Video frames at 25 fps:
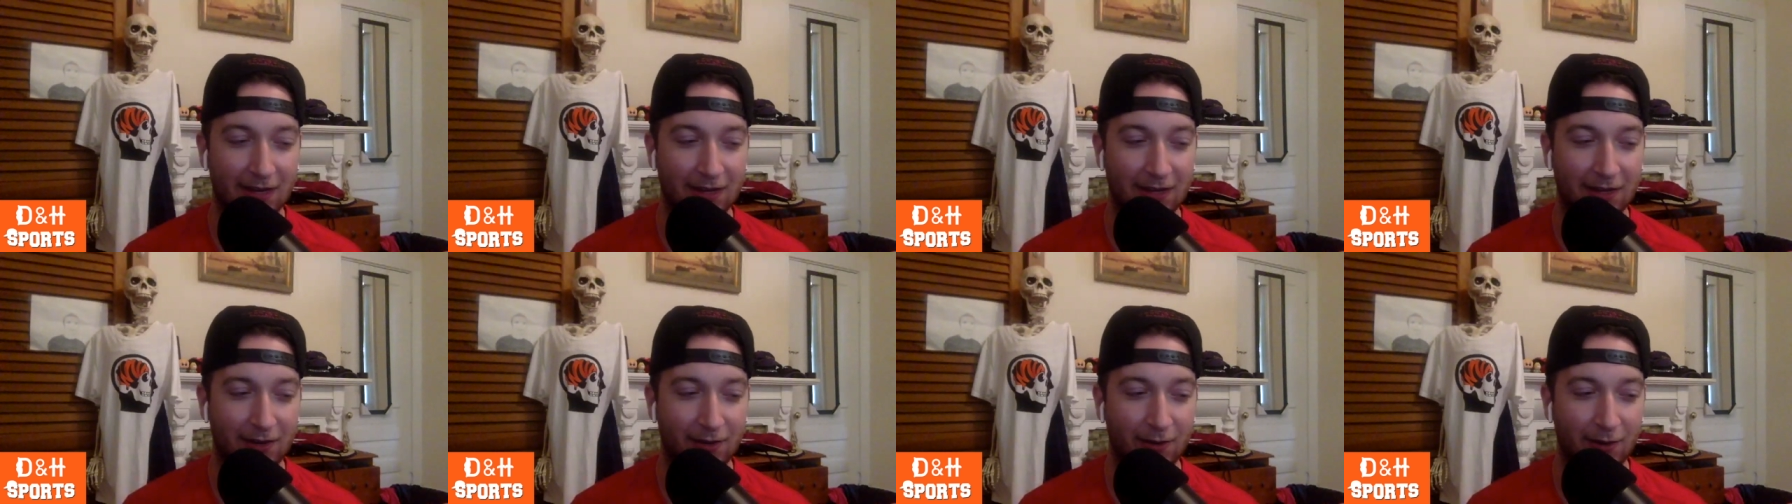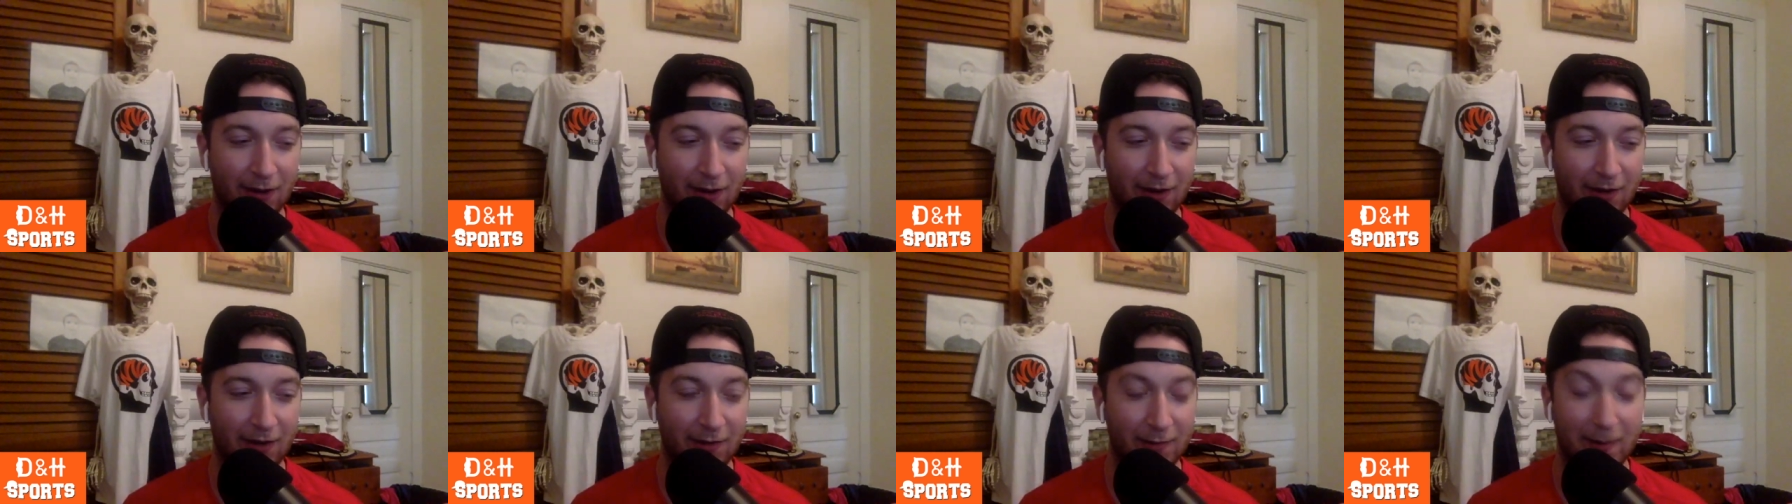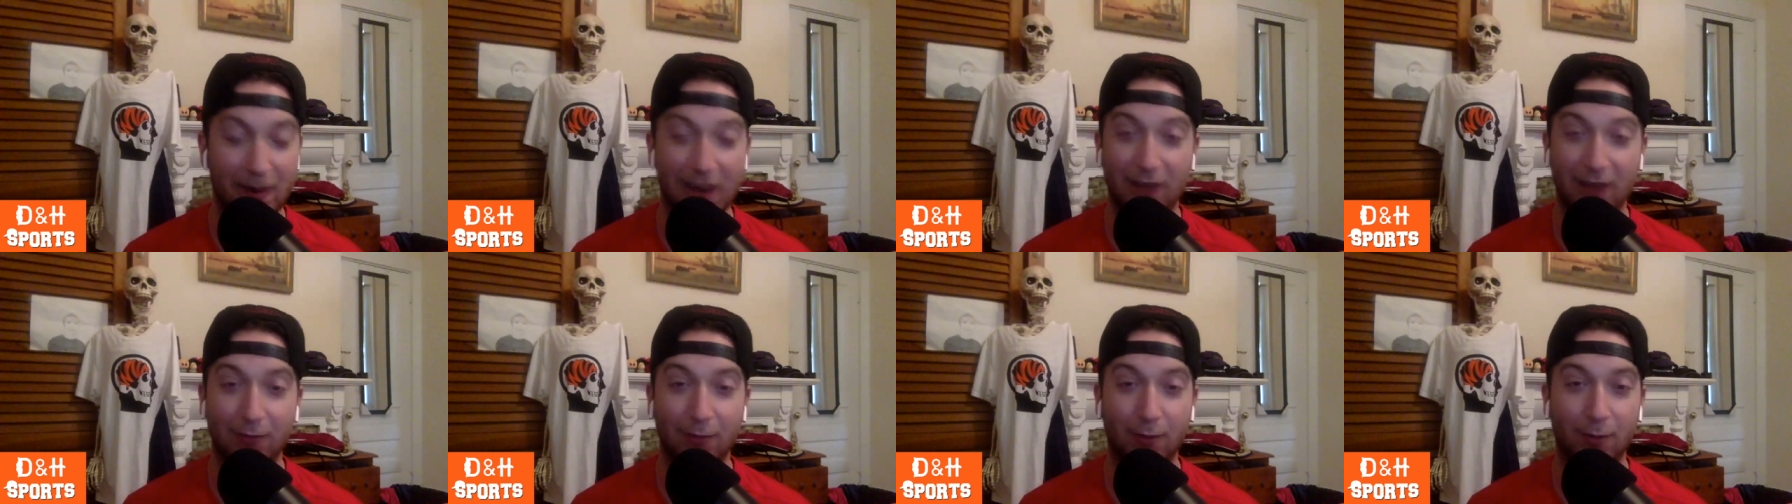the greatest
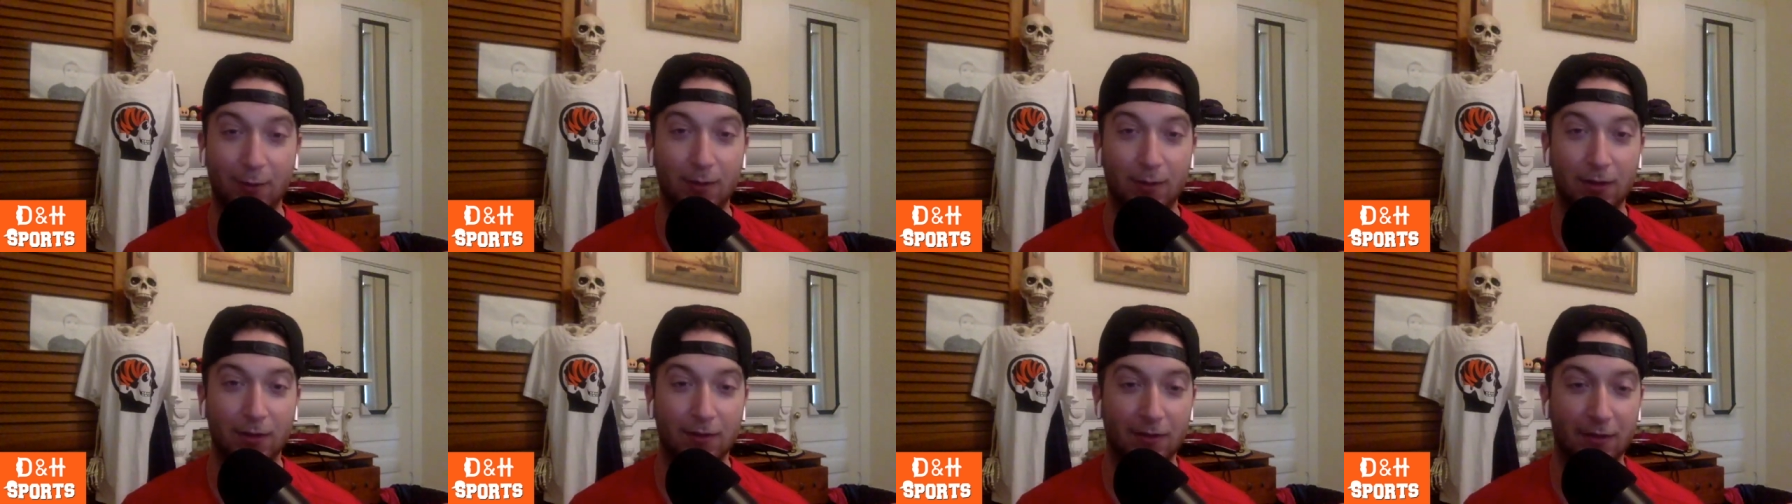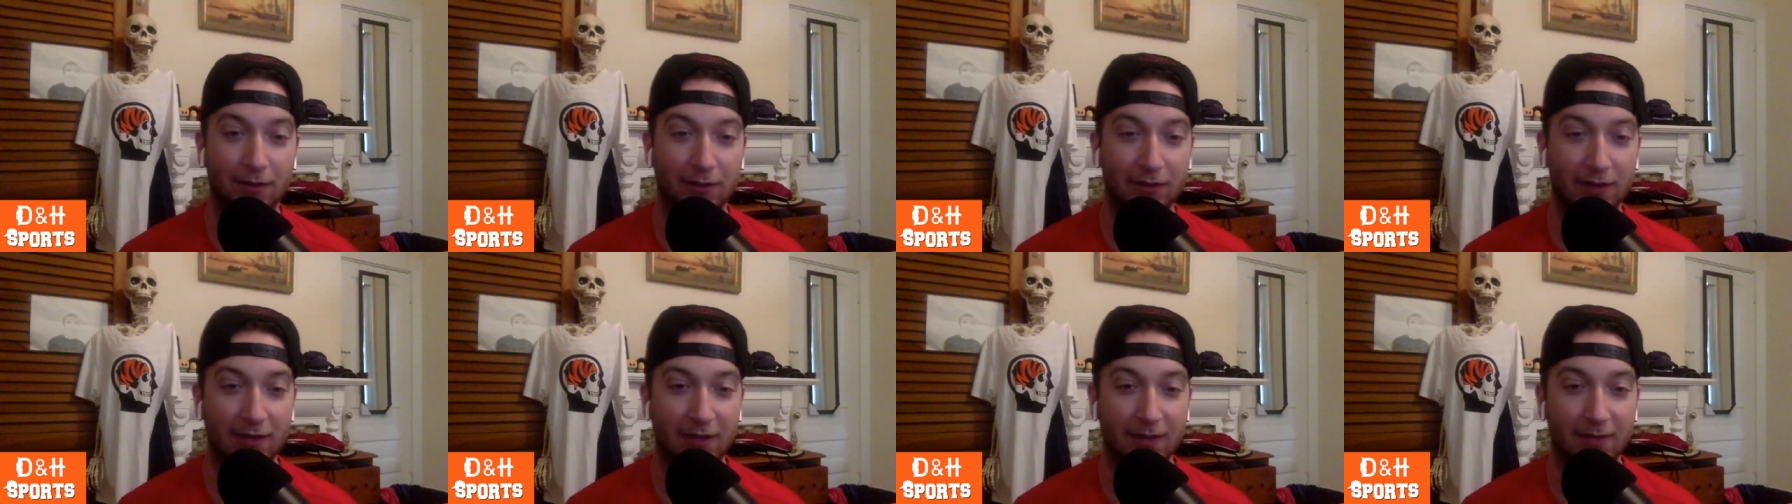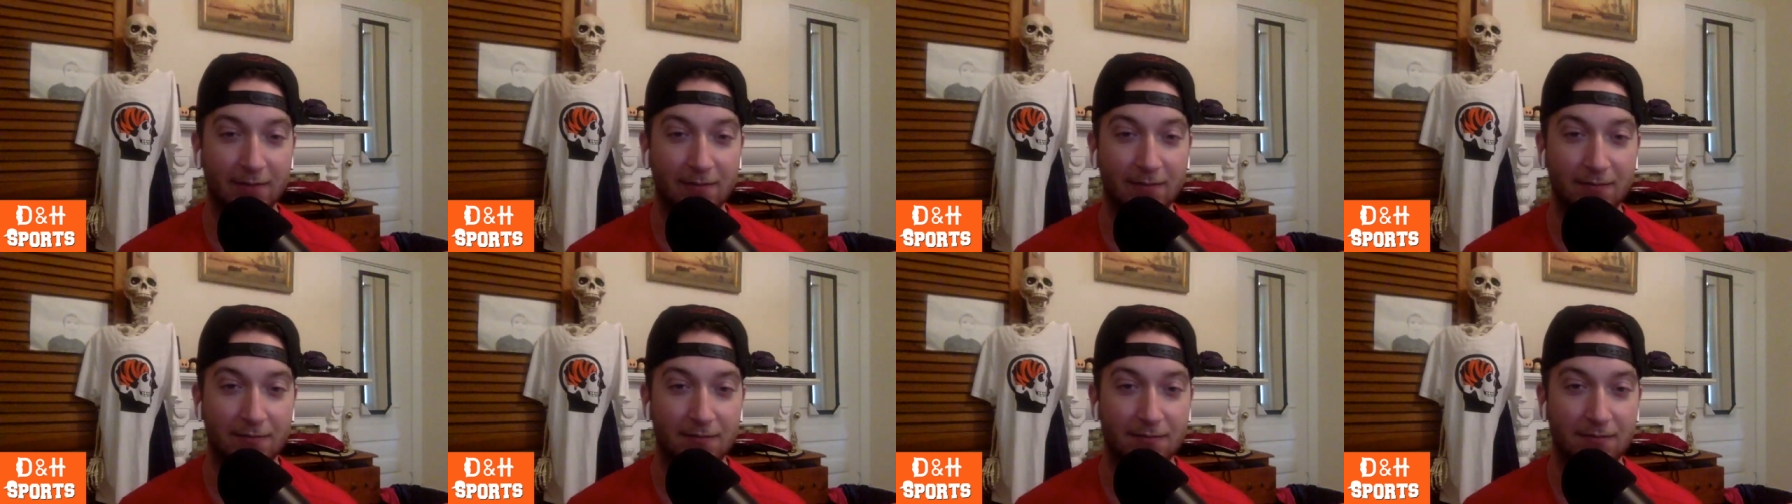basketball player of all
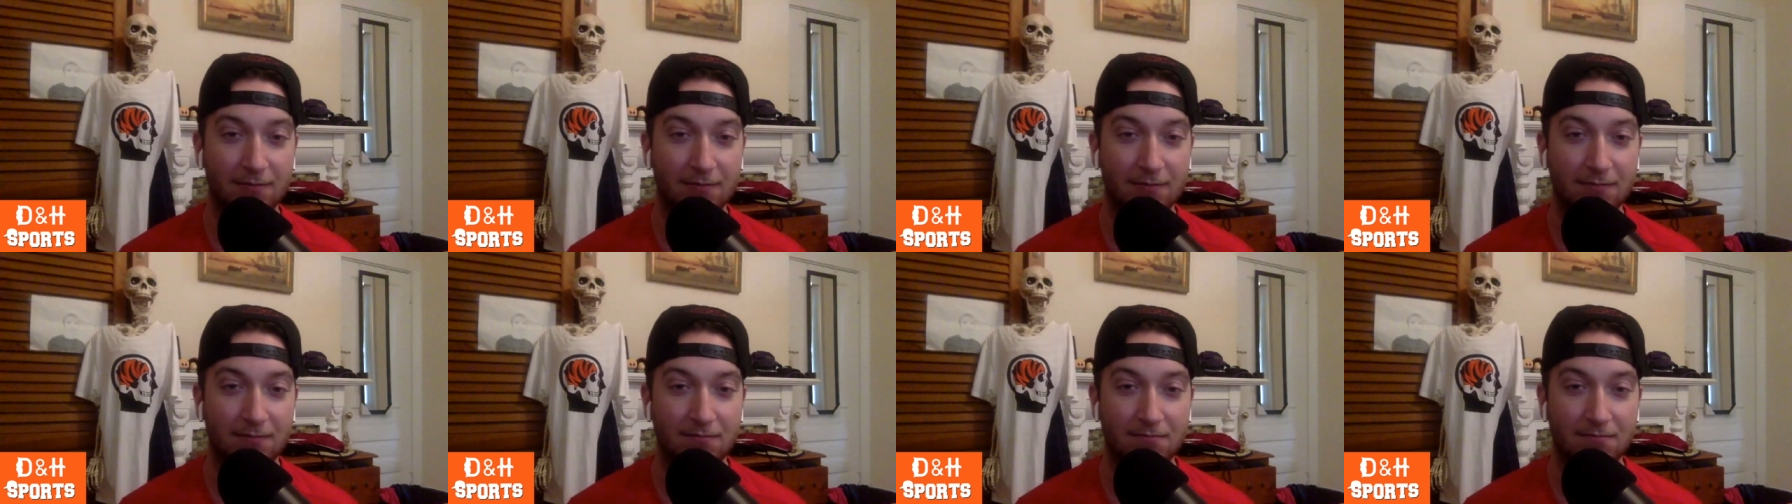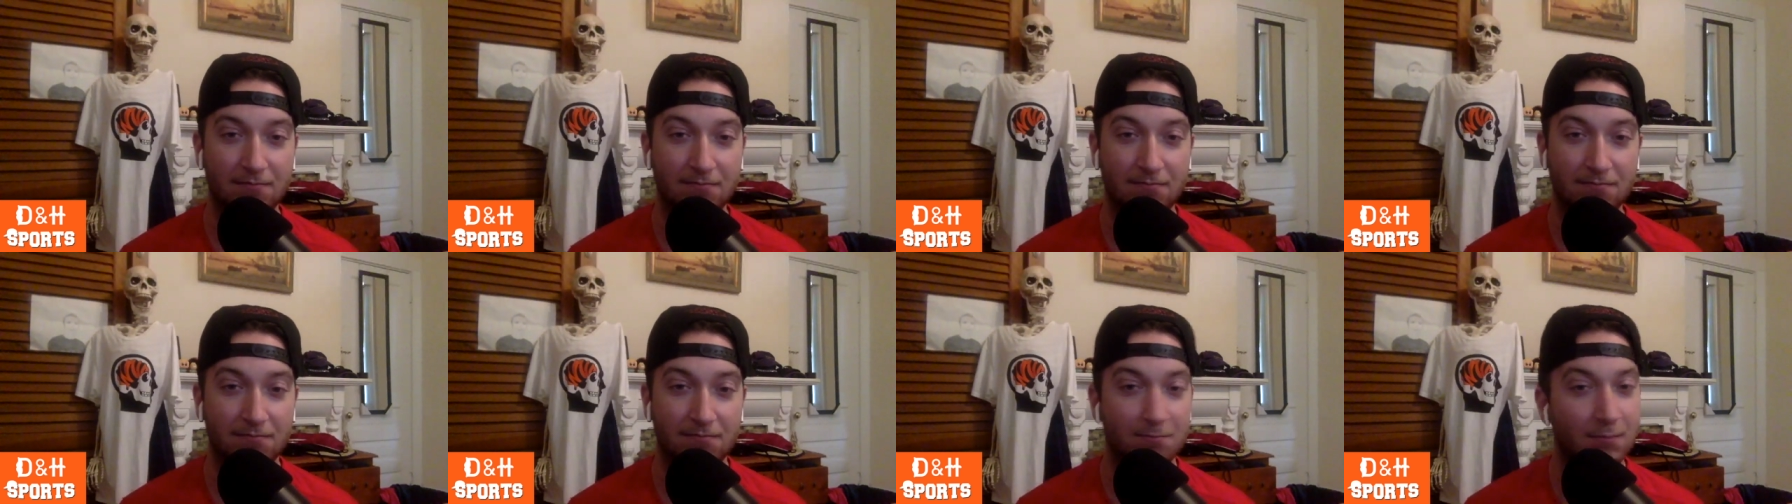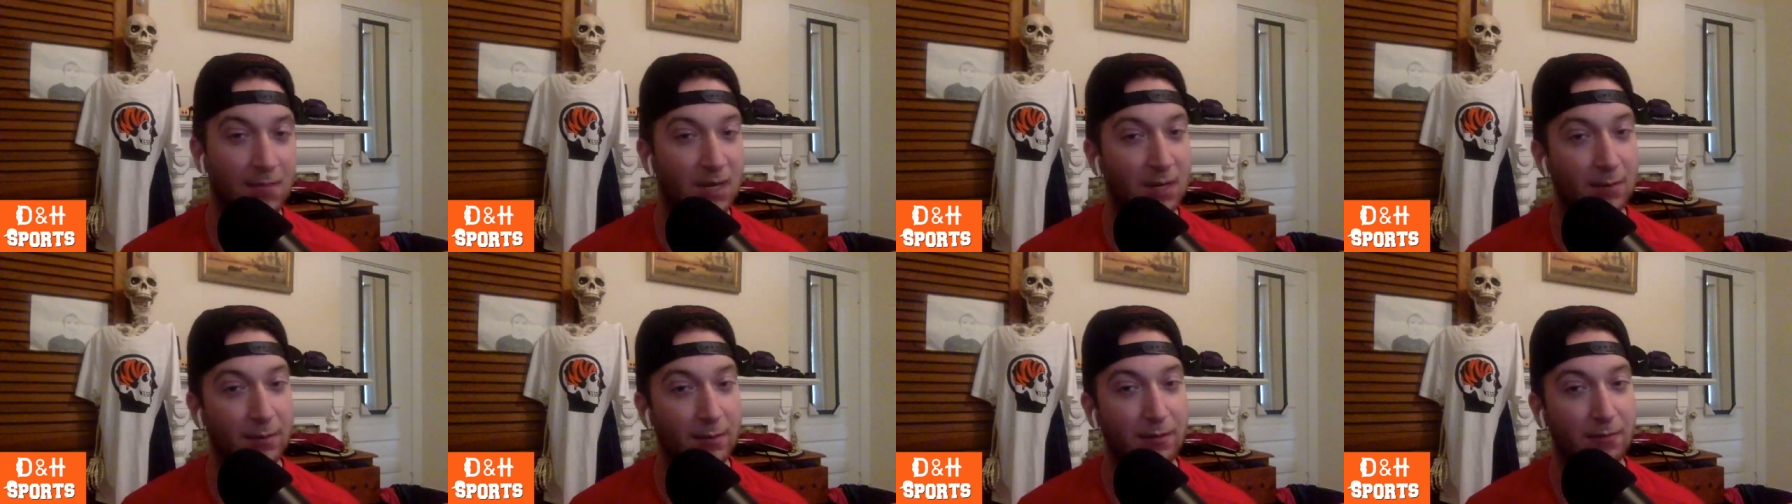time,
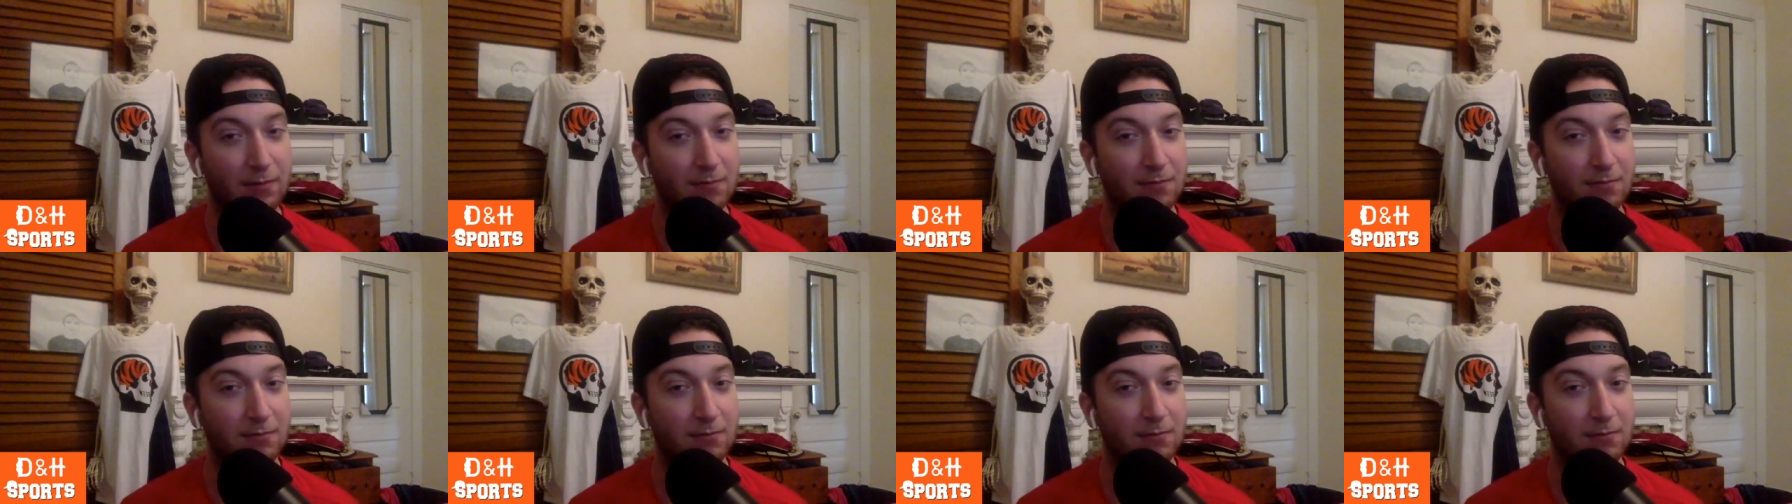maybe.